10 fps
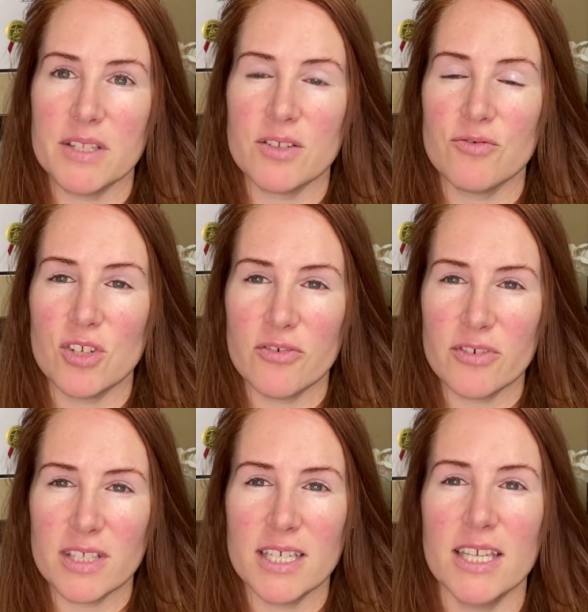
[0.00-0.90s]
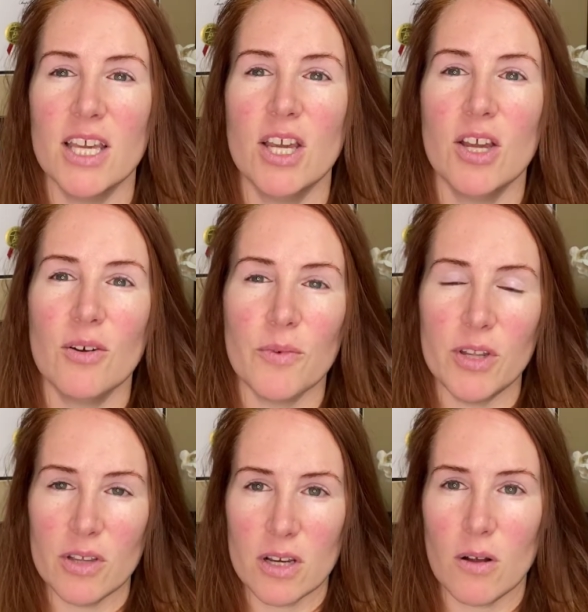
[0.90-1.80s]
And so generally, when
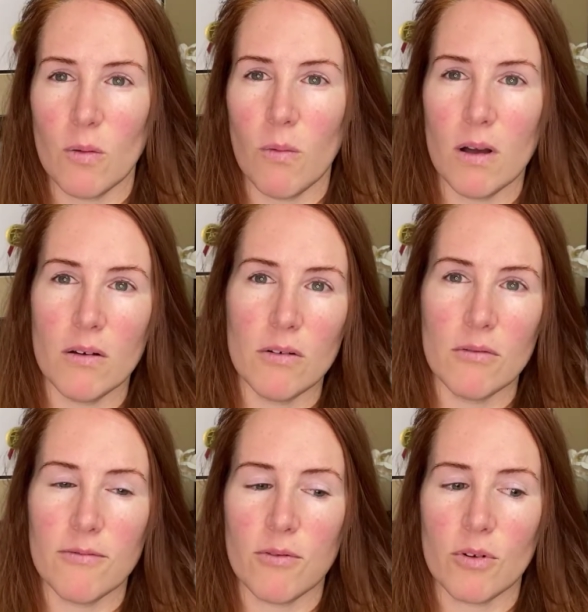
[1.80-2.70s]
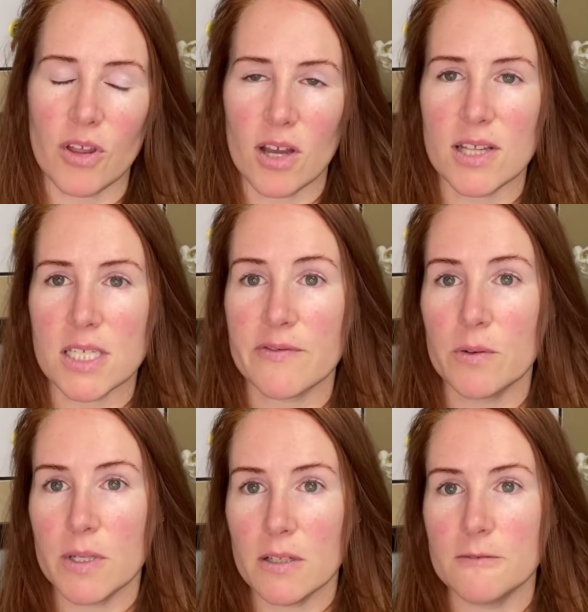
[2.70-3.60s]
you get a quote for the cost of a
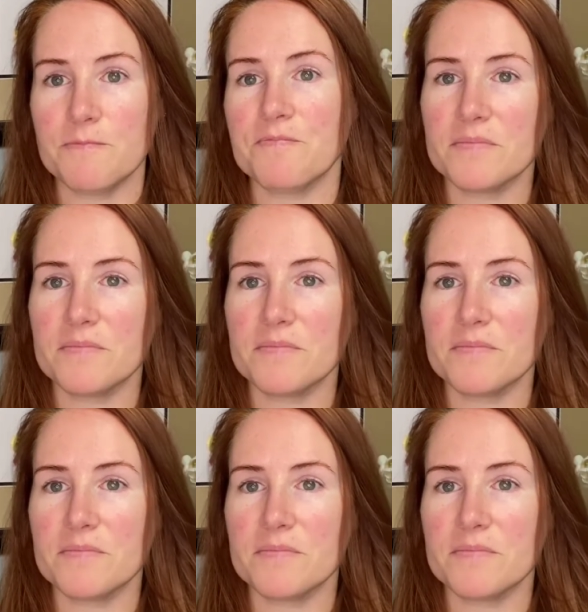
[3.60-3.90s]
will,